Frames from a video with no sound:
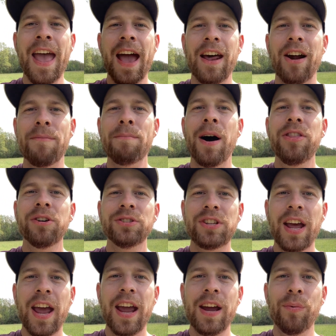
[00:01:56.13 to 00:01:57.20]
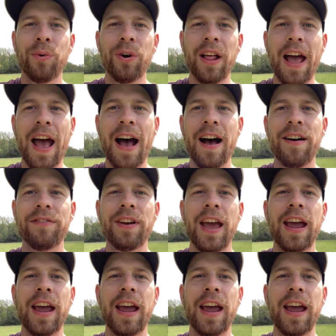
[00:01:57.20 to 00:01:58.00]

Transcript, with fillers: And on Mother's Day, we'll have